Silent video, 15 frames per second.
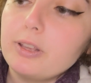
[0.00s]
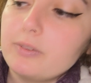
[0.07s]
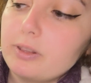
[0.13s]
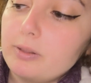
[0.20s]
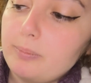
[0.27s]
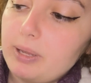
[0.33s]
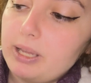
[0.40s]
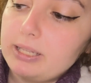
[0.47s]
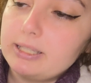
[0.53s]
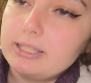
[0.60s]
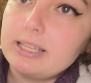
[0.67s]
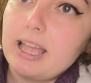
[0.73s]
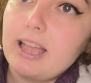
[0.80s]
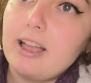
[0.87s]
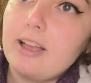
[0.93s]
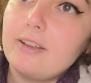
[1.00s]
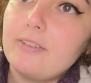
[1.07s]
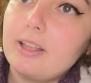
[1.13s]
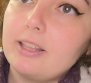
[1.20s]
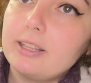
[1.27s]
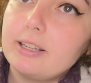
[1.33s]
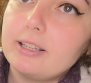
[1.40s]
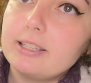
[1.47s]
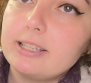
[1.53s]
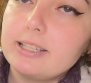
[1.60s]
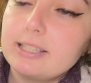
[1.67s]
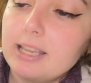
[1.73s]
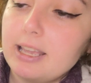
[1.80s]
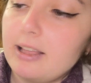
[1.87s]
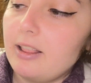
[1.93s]
Even the buttons have a little
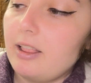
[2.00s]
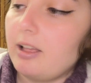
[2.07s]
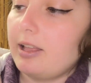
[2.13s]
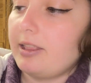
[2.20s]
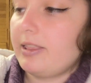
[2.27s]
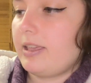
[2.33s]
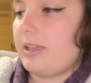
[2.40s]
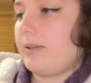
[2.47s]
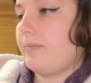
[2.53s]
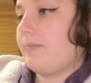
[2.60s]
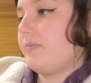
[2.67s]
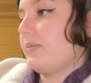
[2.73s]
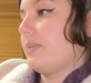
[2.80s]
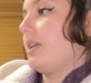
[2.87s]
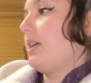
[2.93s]
detail on them.